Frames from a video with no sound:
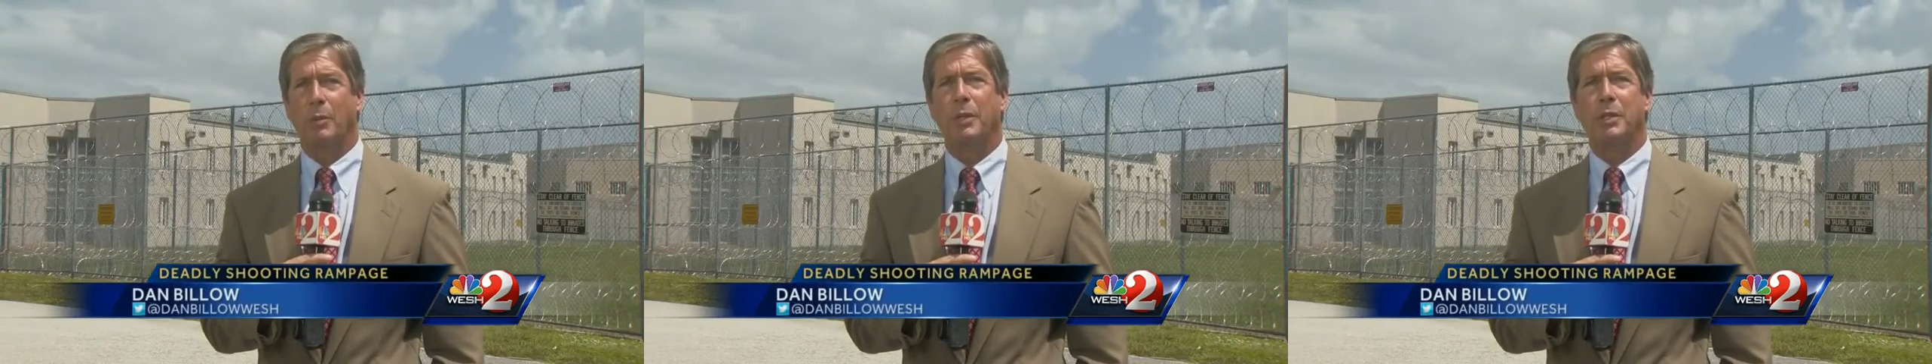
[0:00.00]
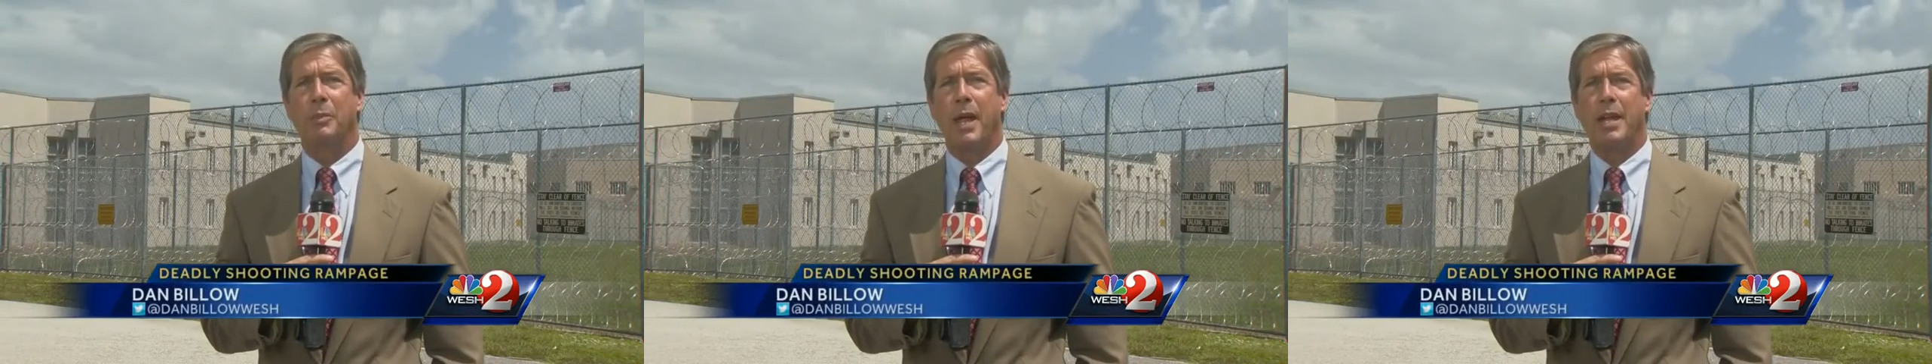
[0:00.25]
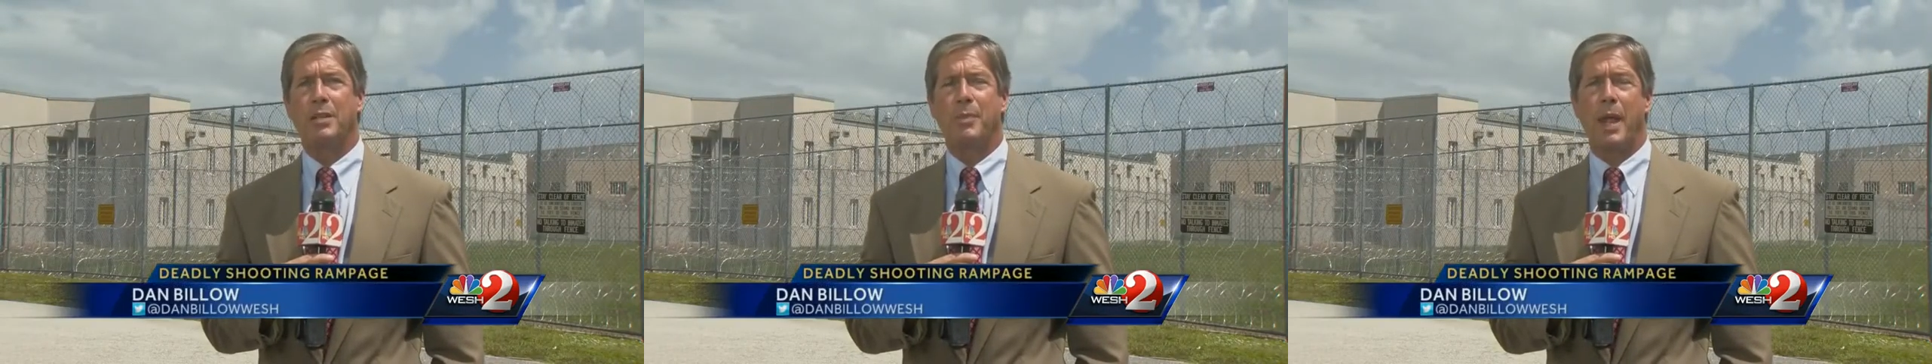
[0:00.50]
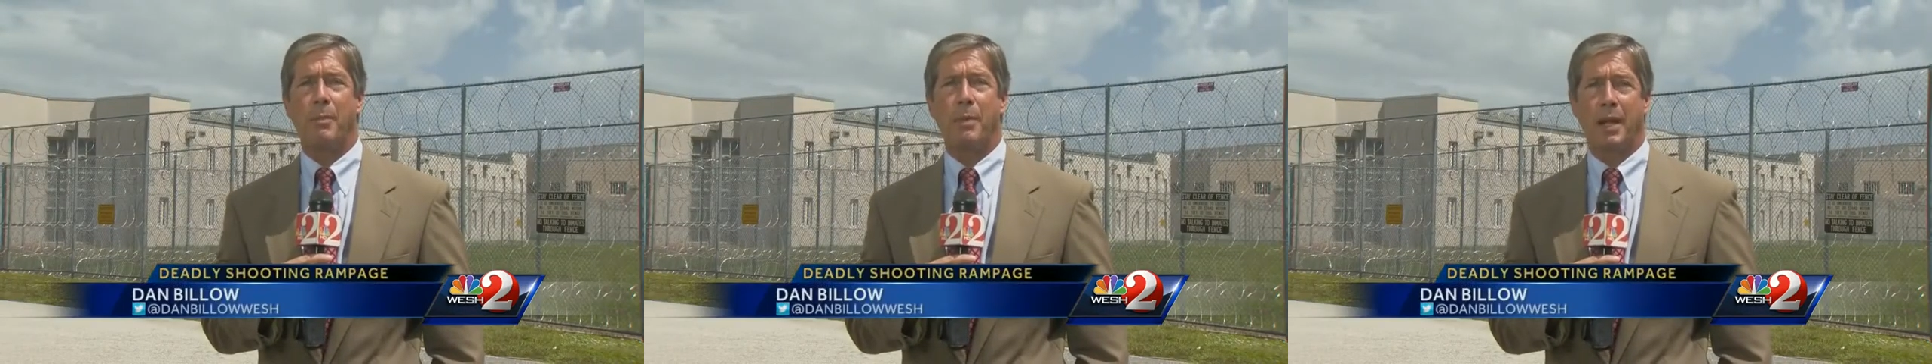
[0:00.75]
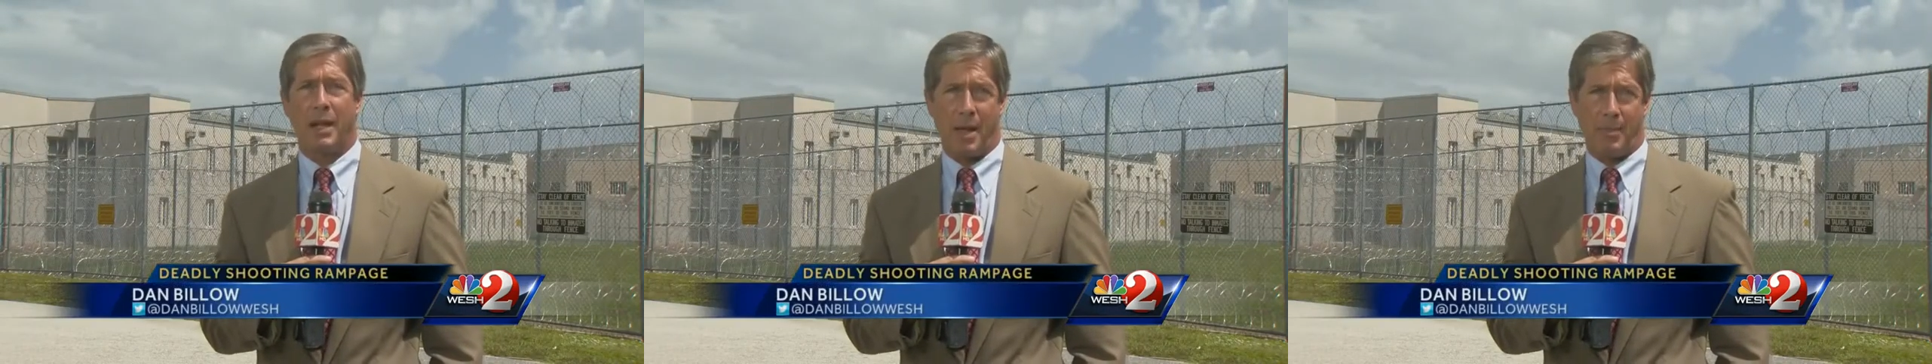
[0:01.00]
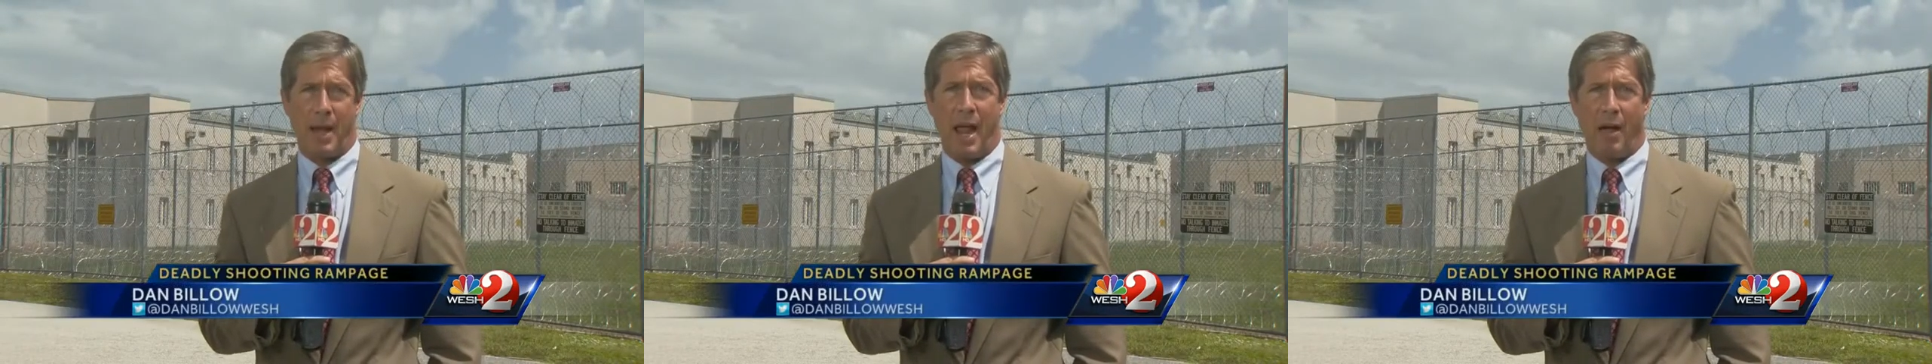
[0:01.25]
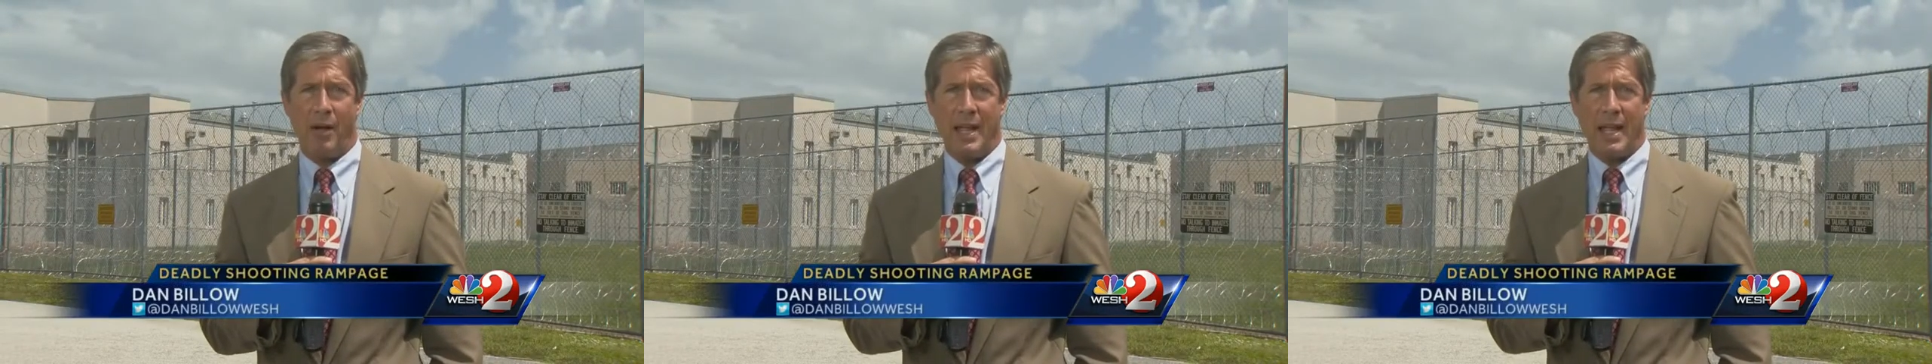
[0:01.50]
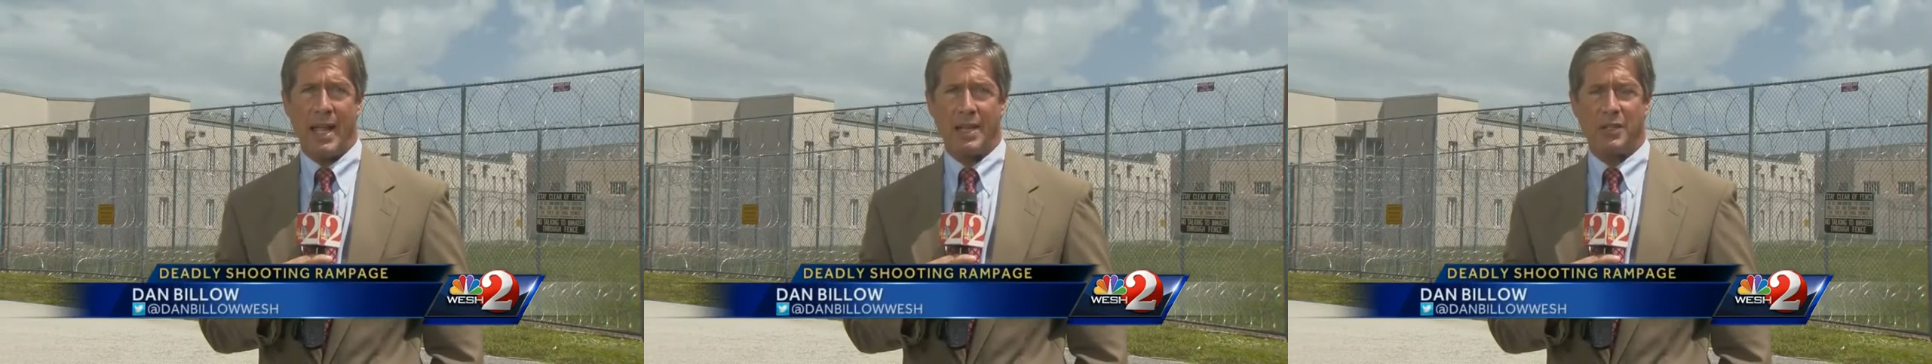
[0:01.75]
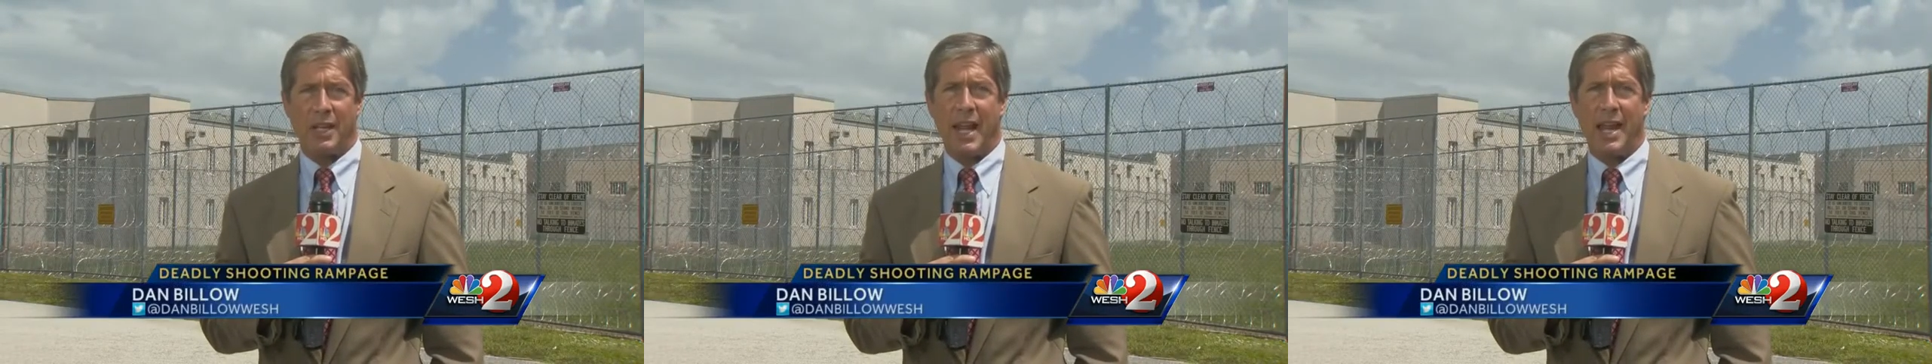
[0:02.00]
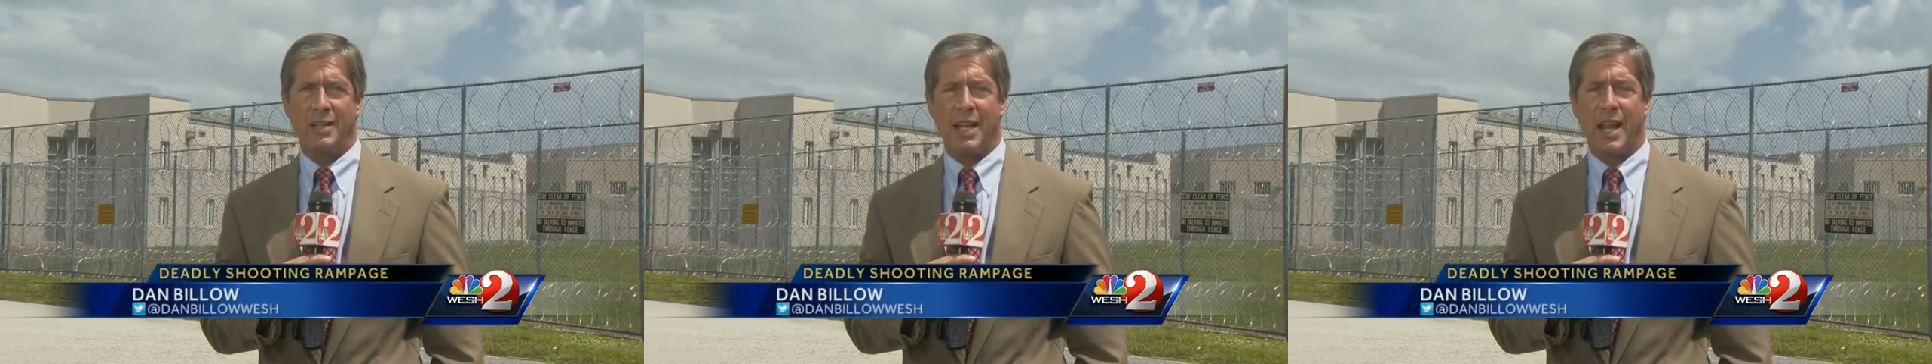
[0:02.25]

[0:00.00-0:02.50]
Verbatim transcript: but the pace may pick up now as the case